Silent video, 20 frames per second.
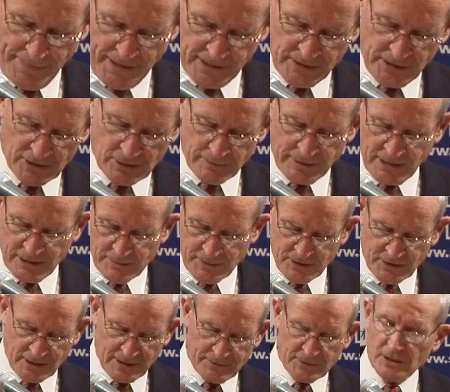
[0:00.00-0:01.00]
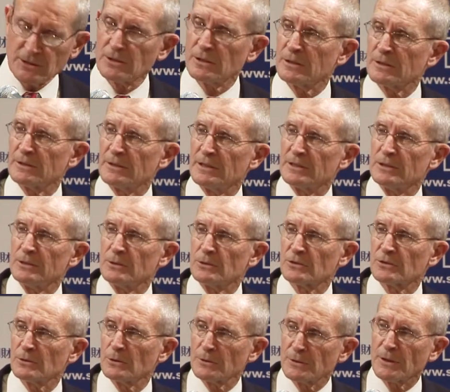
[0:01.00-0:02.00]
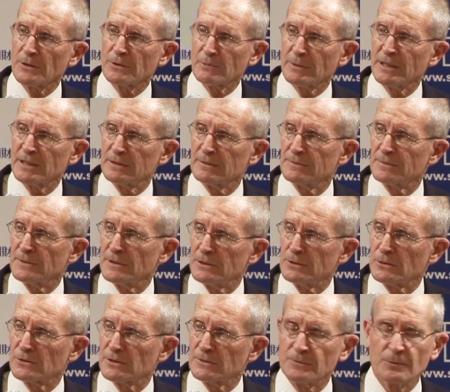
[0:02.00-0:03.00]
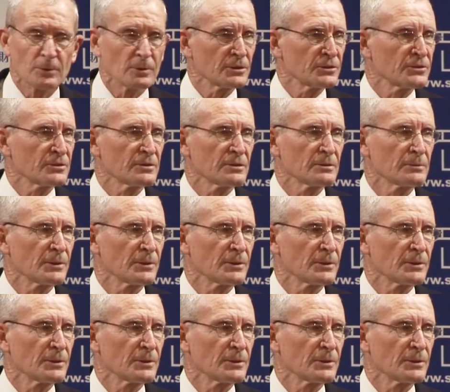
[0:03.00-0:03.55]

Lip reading: and these arrangements have deterred the use or the threat of the use of force